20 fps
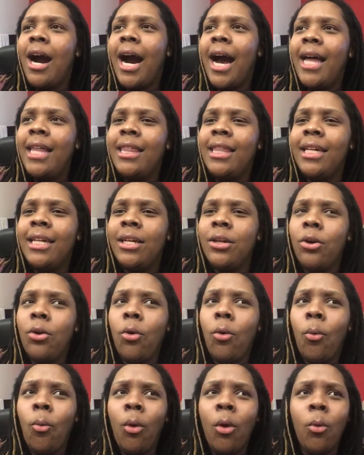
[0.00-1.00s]
I think
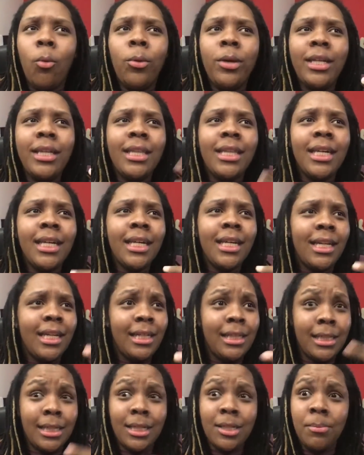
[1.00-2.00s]
what we think
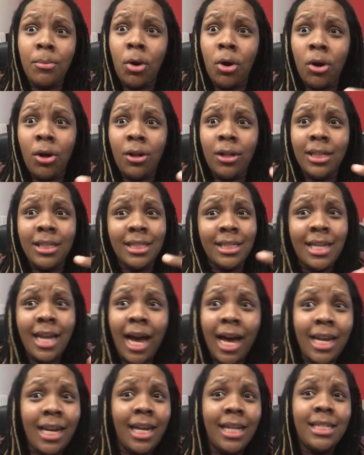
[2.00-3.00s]
is small is
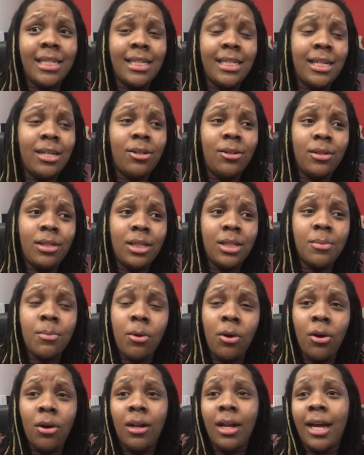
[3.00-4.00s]
not necessarily
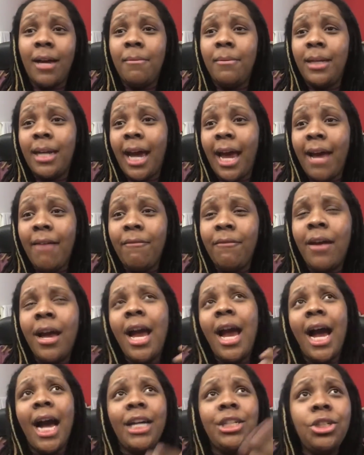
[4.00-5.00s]
small. I mean, I
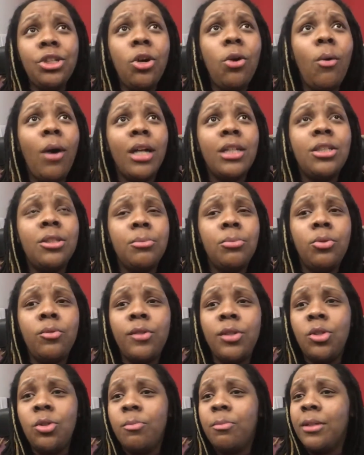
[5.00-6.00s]
should go watch the
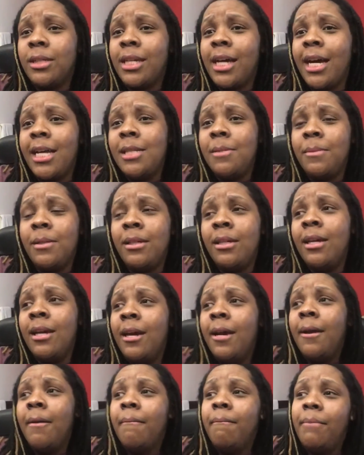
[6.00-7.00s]
movie Super Size Me,
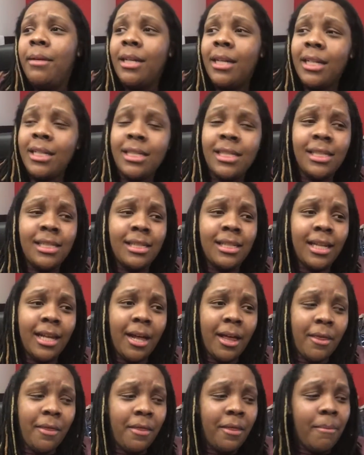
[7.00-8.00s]
because
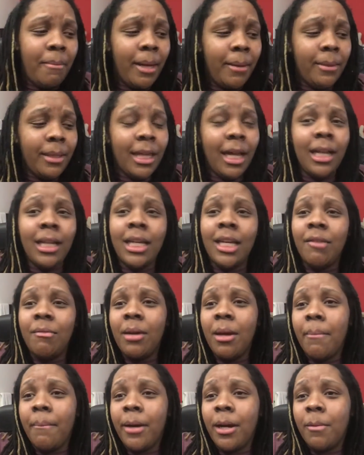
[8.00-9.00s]
maybe that'll give
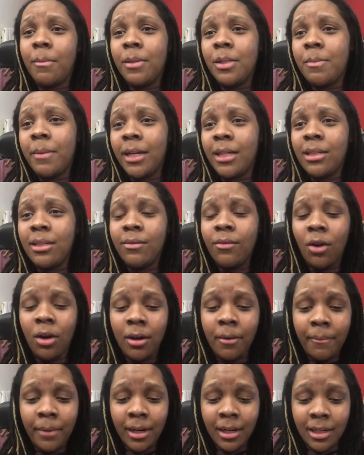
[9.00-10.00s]
me a better perspective
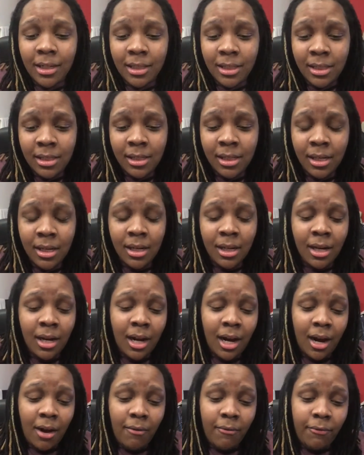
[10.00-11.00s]
on America's
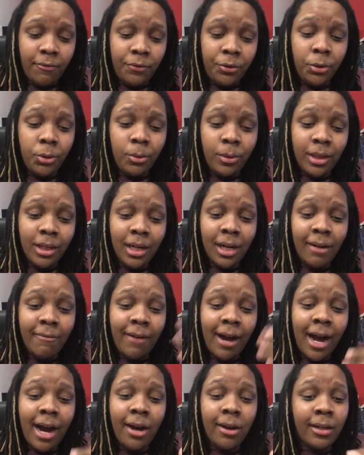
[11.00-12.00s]
viewing of
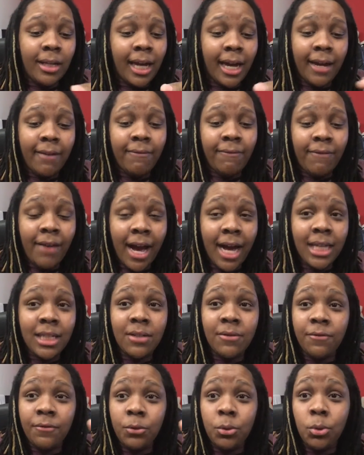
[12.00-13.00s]
how like
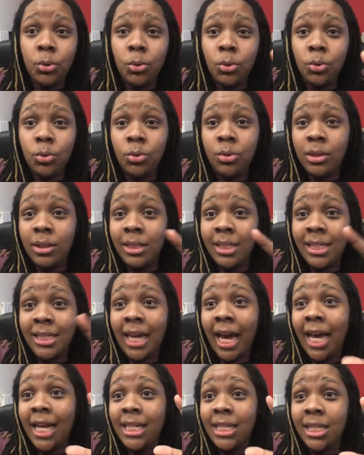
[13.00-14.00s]
fast food
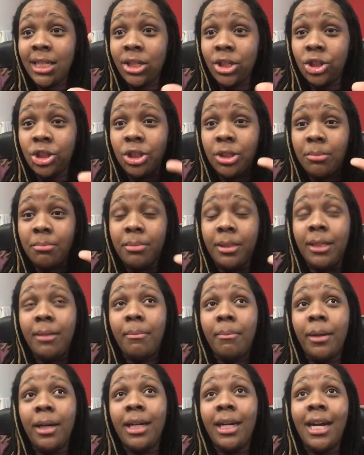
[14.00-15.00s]
sizing should be.
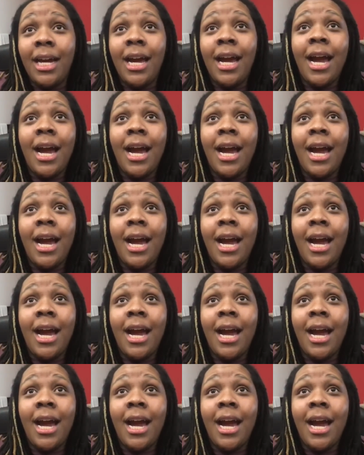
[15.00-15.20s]
But